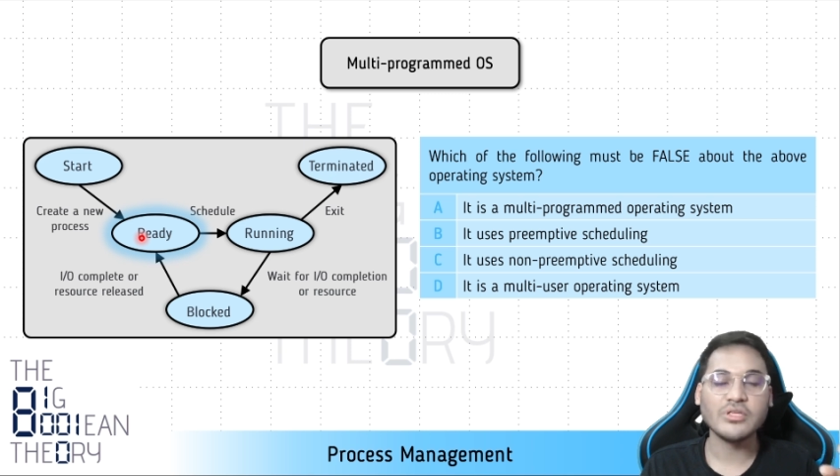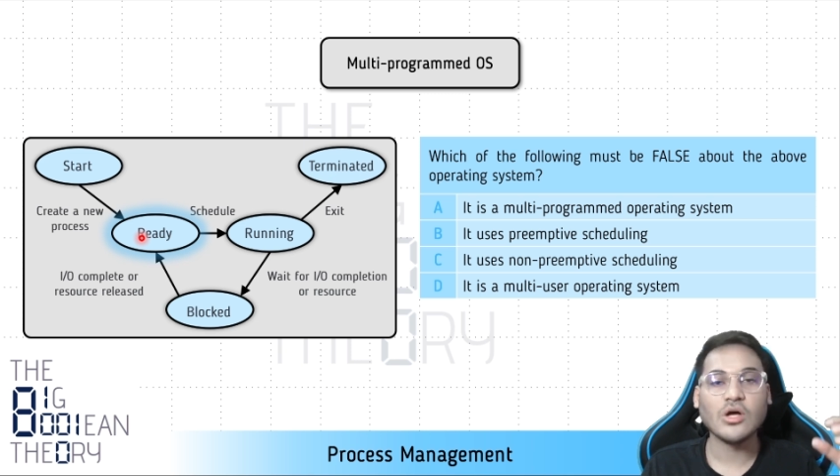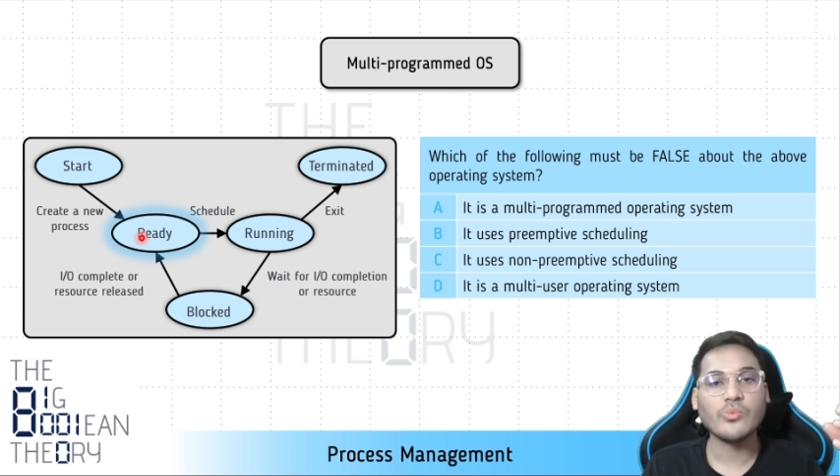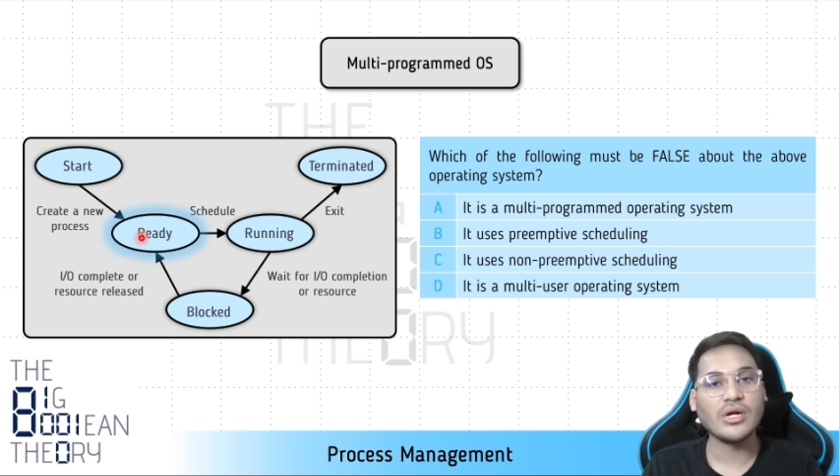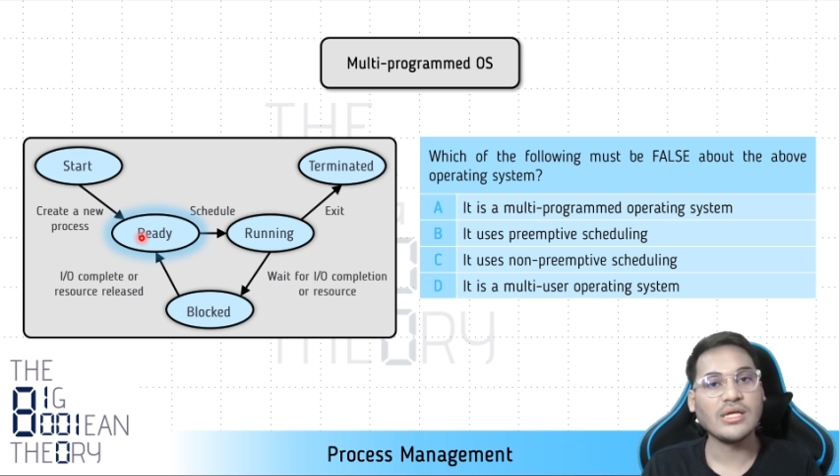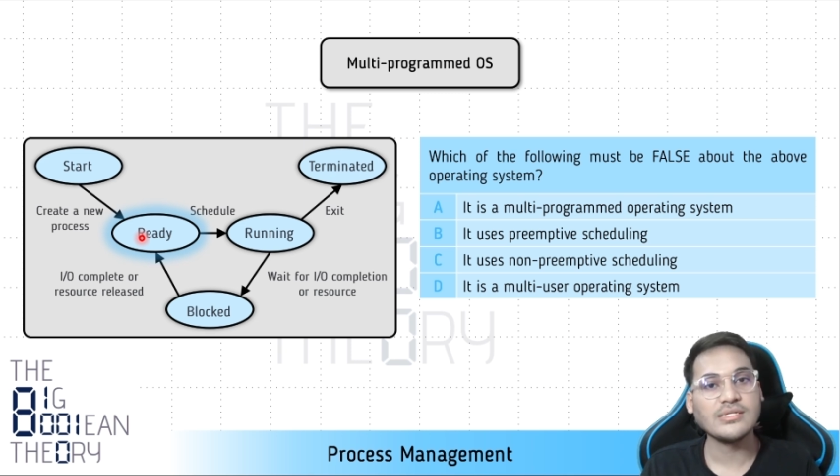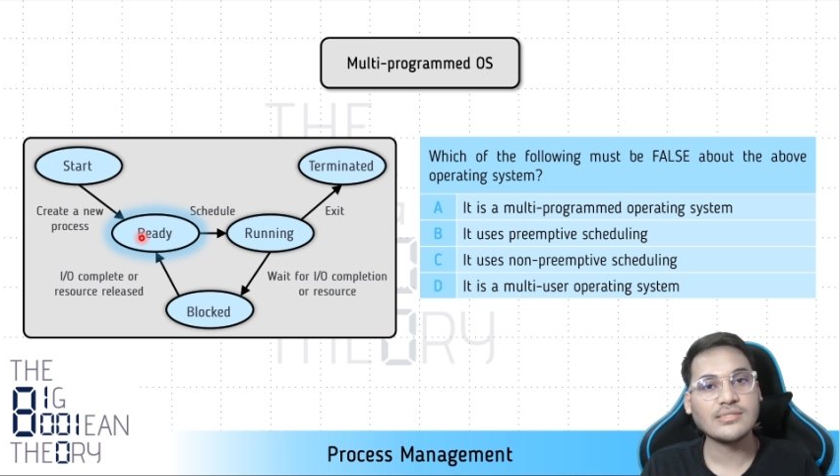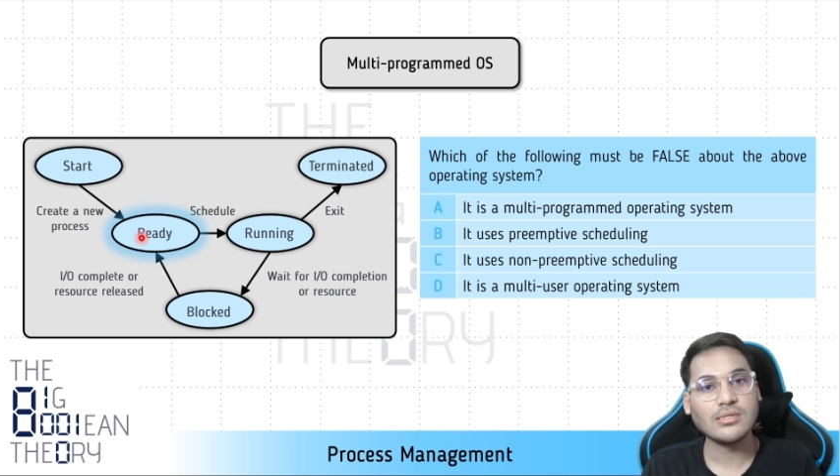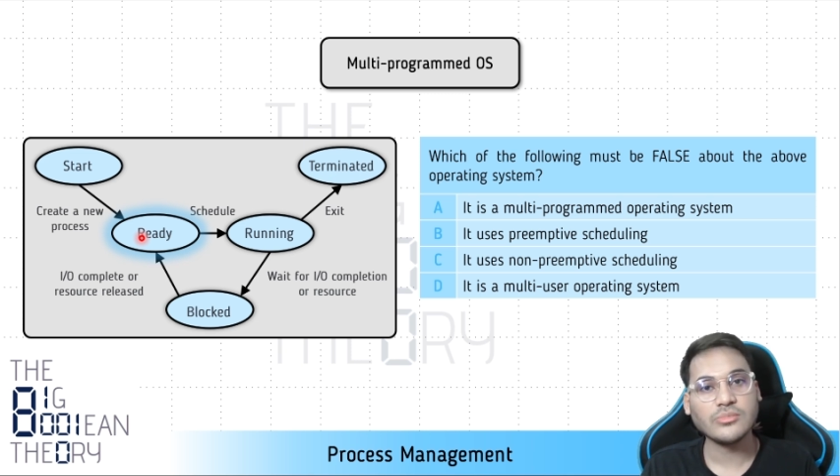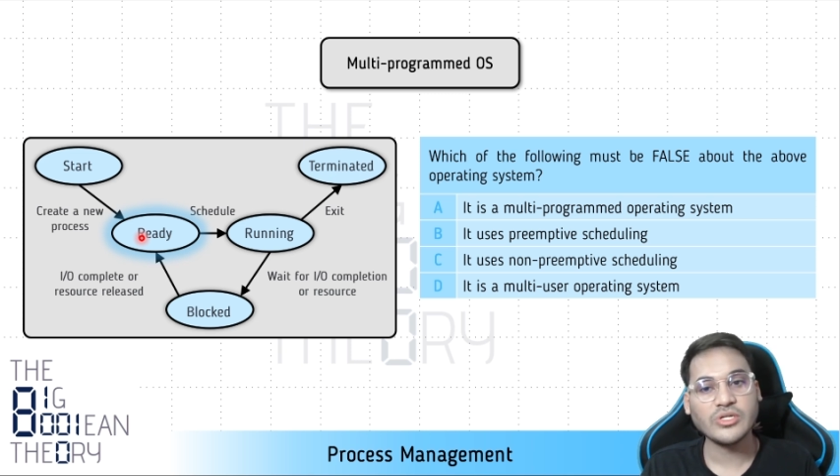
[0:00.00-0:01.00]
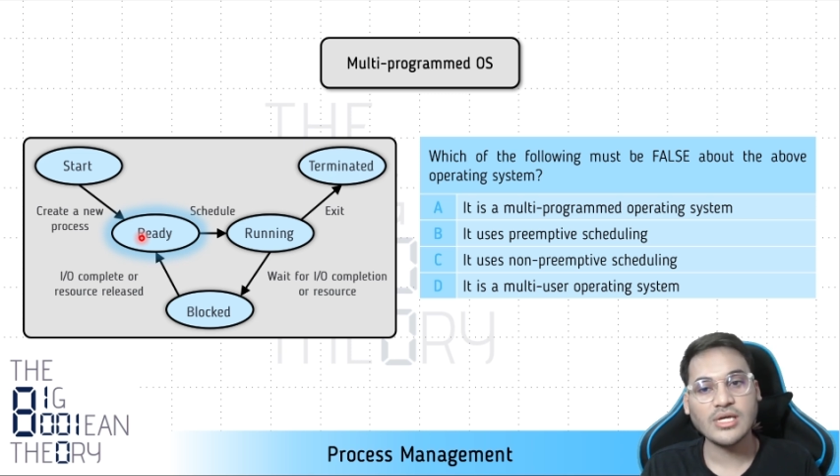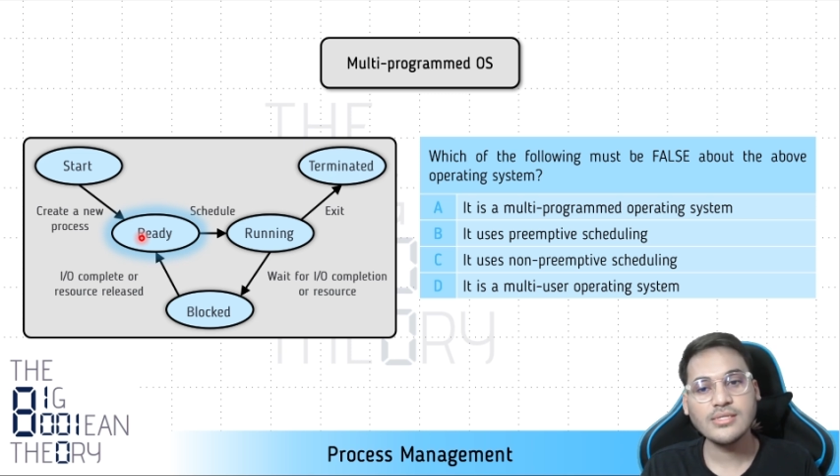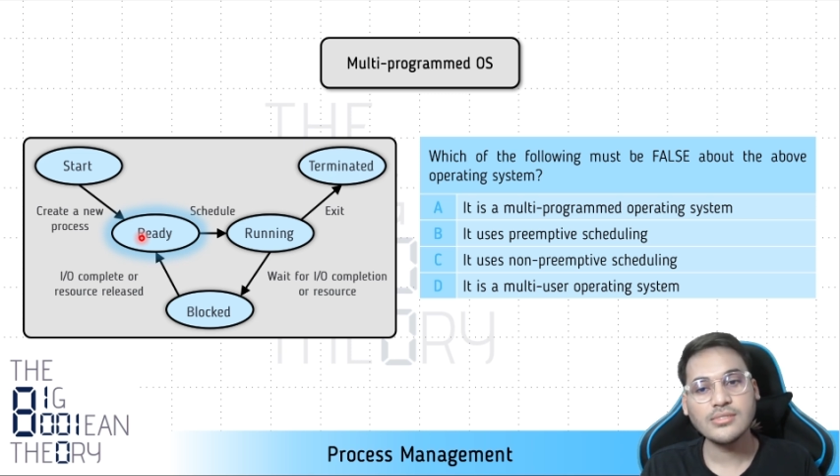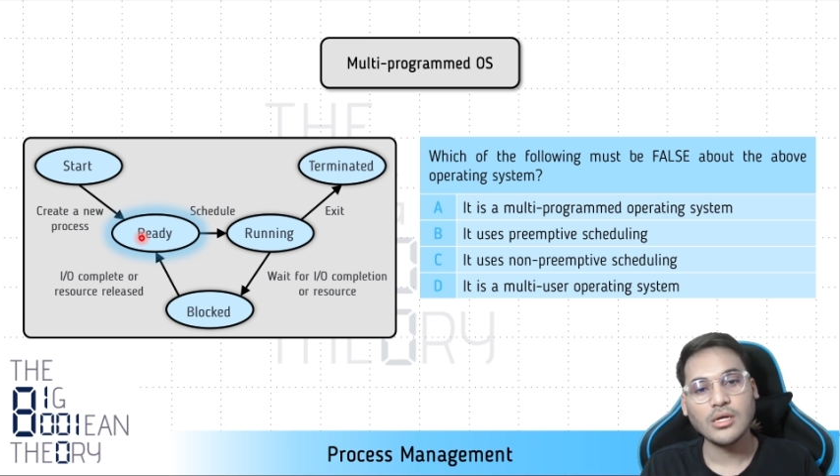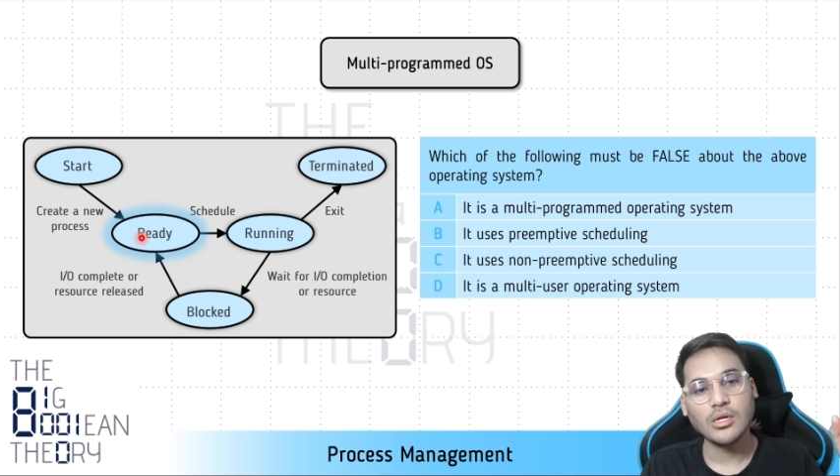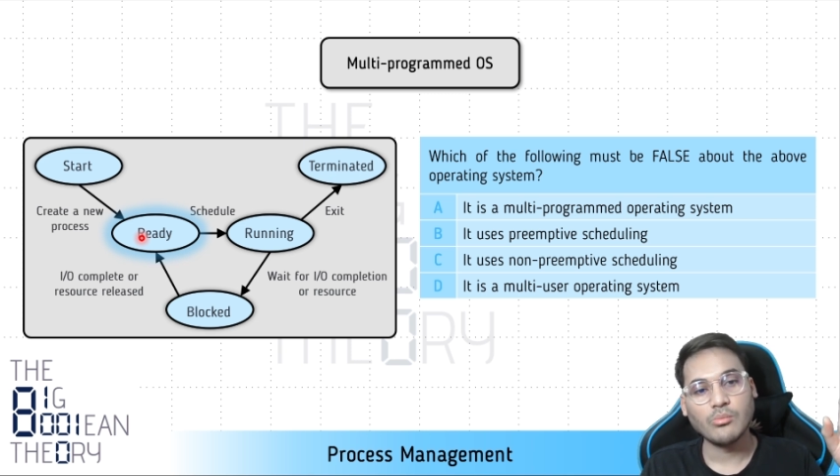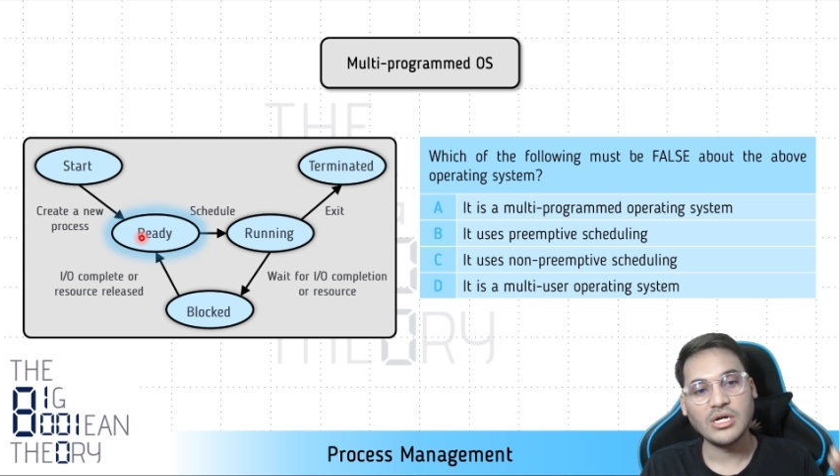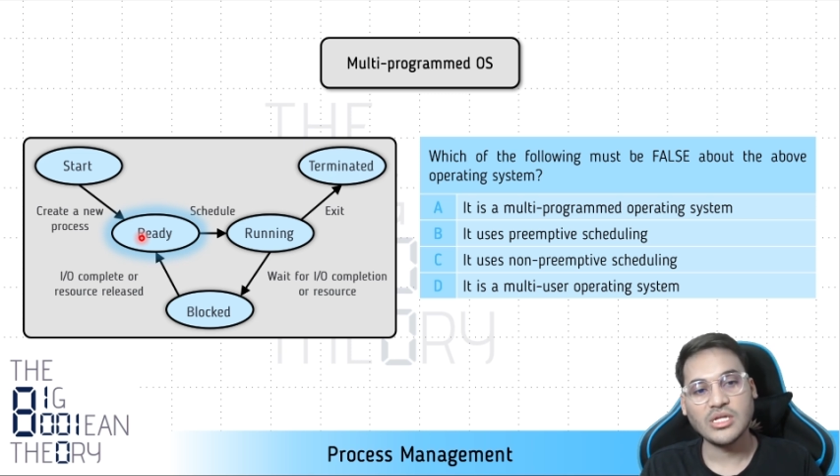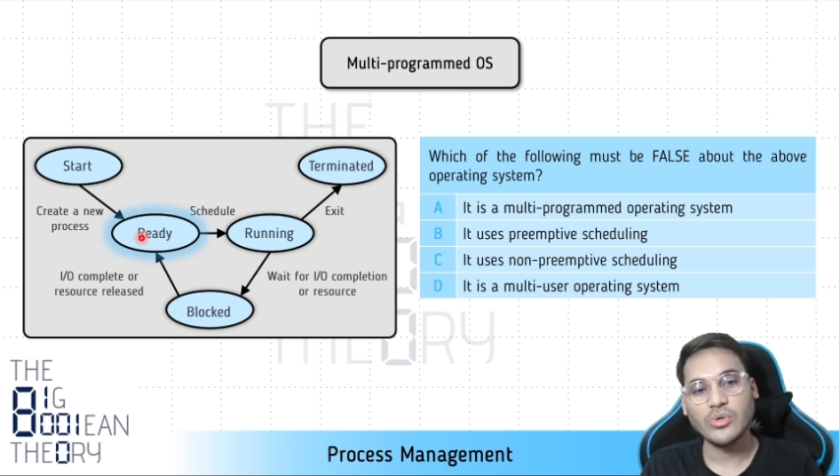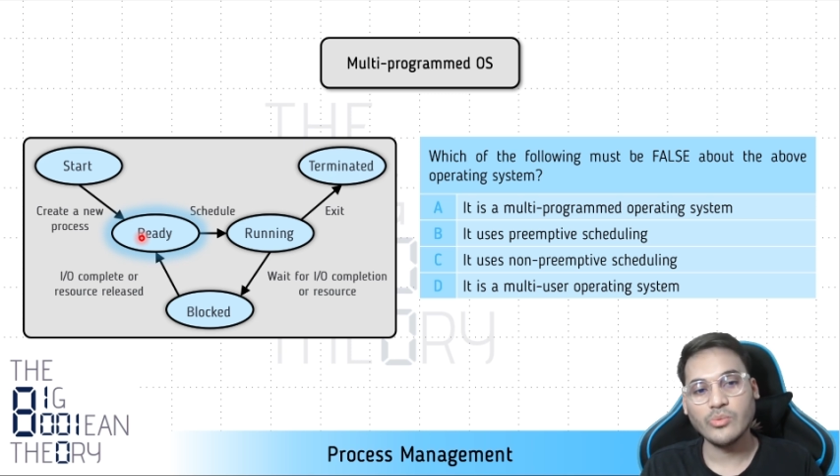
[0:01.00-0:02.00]
operating system which has
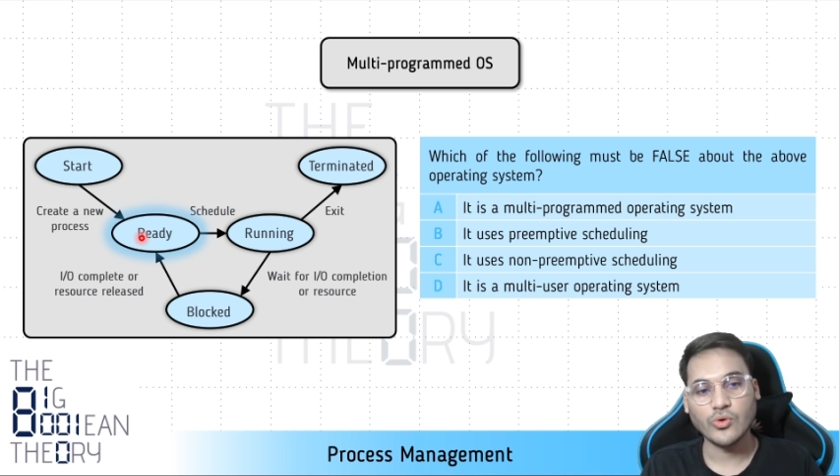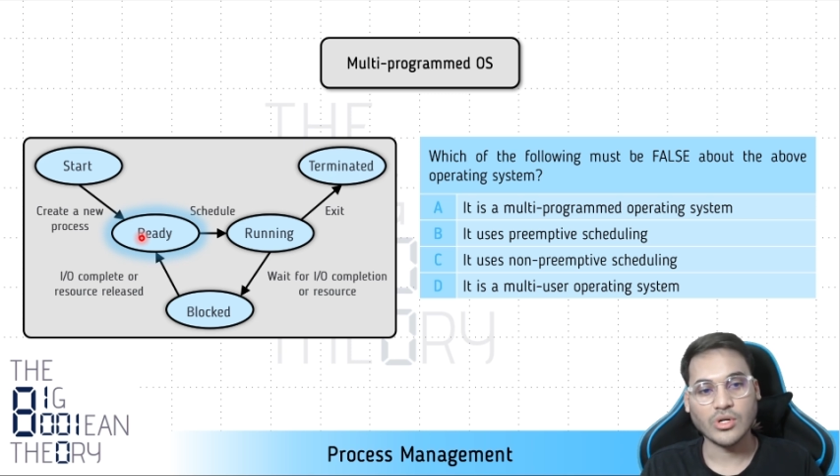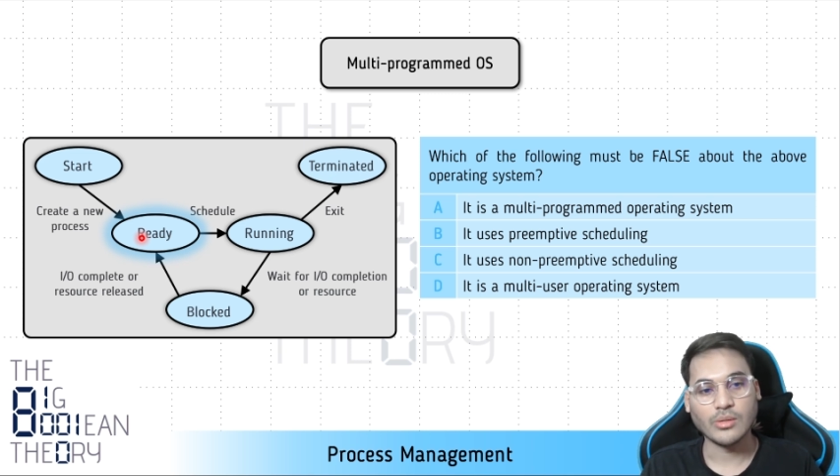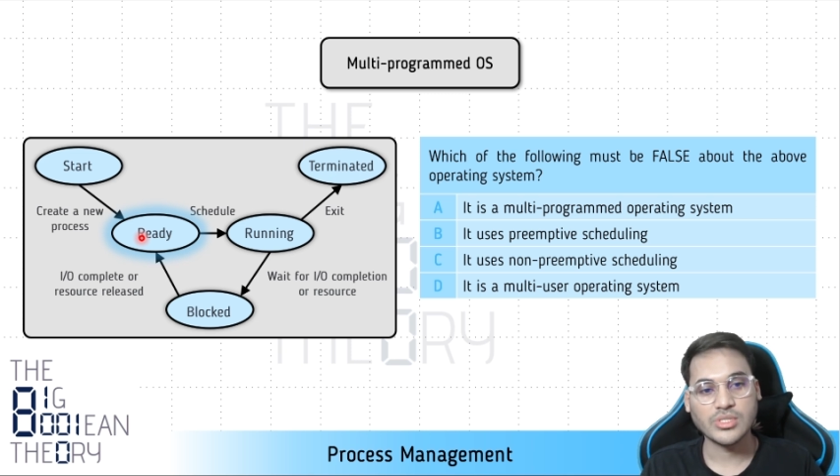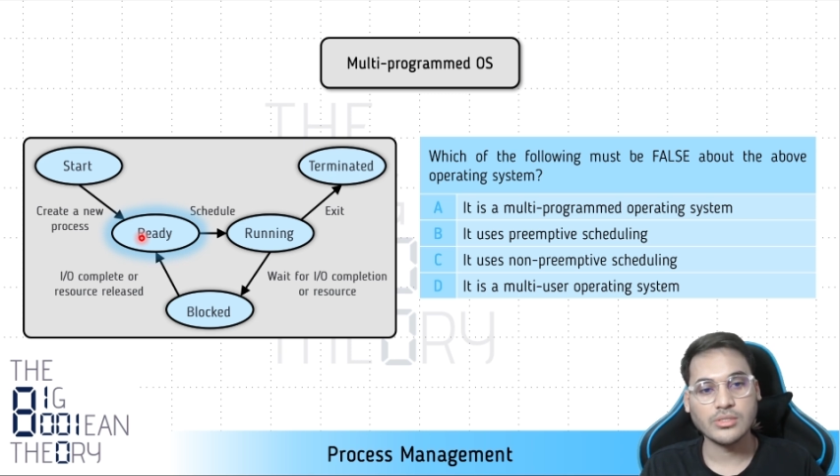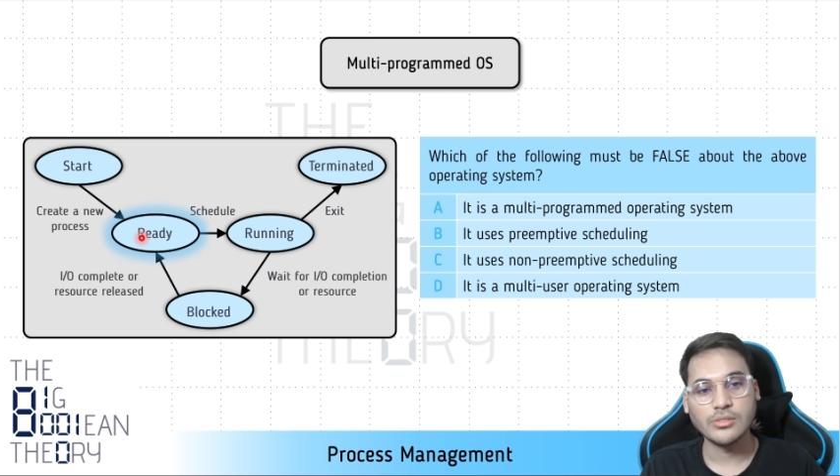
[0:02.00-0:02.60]
multiple programs.